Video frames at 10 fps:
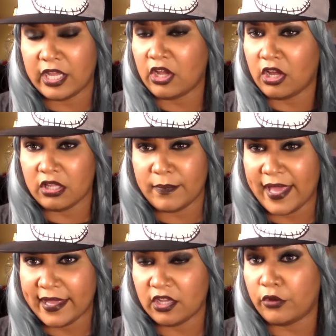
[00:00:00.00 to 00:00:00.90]
not call her
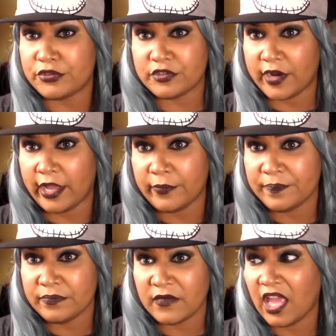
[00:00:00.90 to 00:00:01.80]
back, ghost her out,
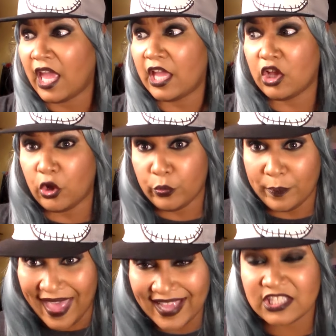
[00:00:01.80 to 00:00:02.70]
and go
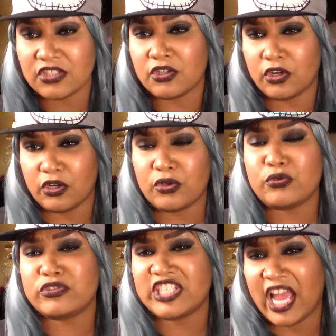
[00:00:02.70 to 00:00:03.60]
back to the girl
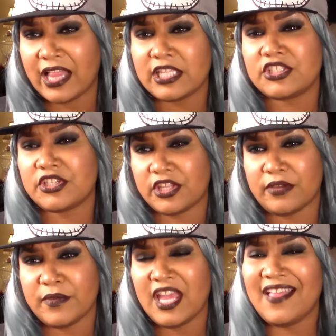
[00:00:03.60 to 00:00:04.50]
who challenged
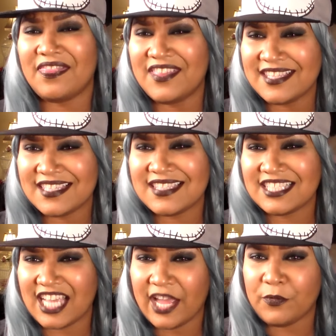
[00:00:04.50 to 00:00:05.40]
them. This is
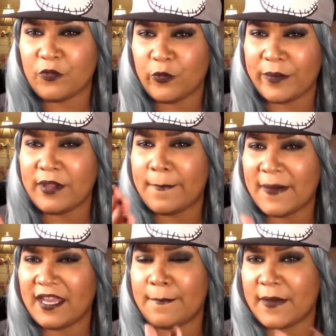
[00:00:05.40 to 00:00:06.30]
the type of women
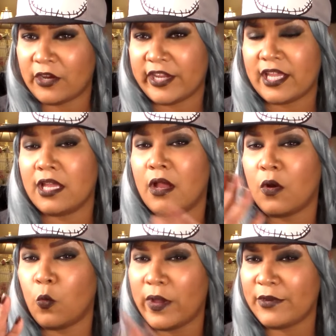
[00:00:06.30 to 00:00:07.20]
men marry
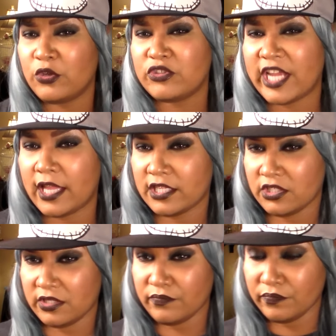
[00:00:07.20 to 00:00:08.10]
women who
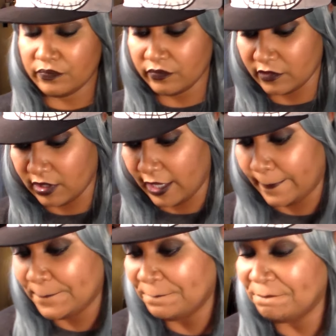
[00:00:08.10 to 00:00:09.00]
challenge them.
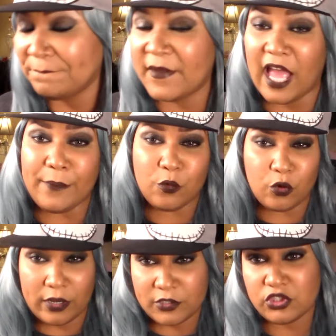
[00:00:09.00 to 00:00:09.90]
Okay? I
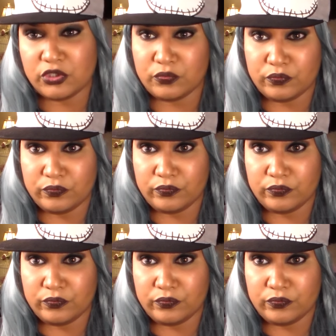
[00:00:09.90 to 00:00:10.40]
promise you